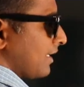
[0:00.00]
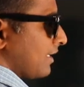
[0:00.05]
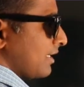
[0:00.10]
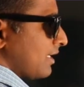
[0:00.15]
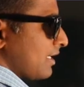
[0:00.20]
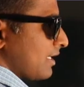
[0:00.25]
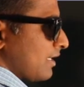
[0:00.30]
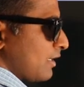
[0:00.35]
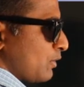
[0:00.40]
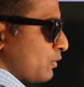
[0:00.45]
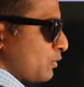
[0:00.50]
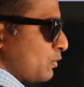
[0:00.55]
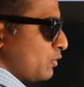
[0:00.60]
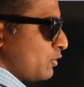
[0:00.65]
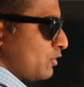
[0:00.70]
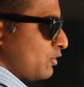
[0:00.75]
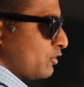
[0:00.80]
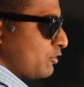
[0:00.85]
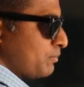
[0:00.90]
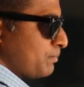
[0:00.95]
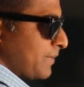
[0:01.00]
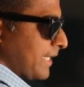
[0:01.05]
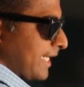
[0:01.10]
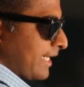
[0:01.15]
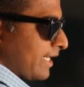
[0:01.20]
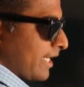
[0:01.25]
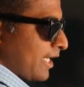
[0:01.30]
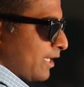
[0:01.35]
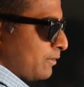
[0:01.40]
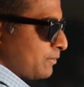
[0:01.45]
the rule to
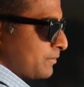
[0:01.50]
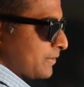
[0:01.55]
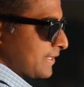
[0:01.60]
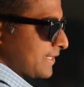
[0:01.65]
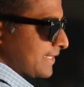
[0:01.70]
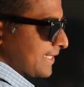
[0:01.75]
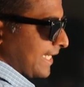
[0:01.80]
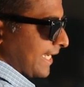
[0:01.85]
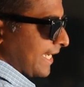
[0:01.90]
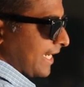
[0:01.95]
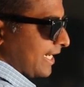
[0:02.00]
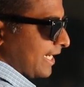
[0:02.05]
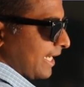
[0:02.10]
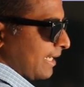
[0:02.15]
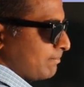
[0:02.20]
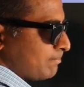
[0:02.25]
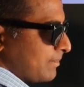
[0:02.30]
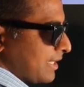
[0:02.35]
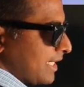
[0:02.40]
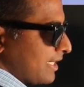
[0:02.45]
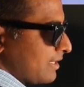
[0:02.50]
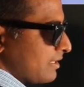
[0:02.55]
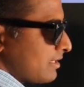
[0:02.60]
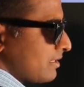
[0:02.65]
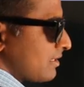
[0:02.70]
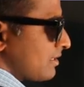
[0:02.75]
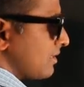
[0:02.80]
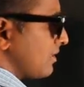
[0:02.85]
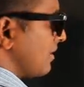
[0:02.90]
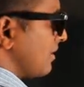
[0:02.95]
bring down second number
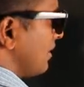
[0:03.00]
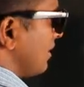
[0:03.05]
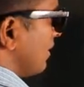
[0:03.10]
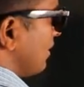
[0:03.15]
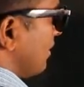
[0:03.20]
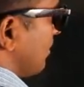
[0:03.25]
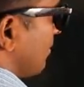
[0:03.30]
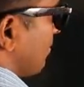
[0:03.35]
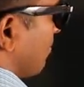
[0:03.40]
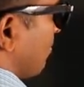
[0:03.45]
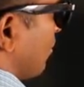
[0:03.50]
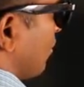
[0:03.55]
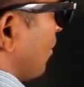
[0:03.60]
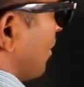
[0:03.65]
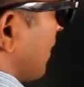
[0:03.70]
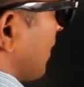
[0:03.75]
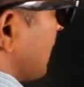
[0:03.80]
is, put